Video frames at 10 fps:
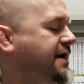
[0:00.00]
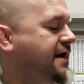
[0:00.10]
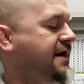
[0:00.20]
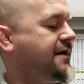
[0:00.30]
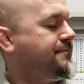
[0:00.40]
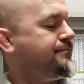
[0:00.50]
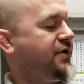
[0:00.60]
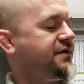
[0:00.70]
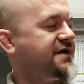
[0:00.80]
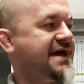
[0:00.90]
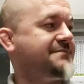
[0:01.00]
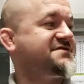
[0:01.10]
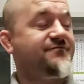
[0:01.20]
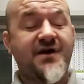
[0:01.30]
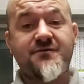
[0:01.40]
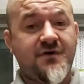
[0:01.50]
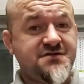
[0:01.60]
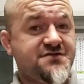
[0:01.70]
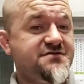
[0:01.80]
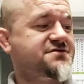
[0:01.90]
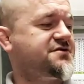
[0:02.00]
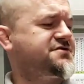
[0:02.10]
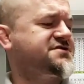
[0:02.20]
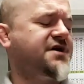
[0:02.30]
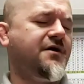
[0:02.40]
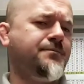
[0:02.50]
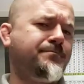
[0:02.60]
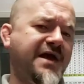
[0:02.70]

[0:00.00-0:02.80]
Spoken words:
But the captive bred ones are as good as gold.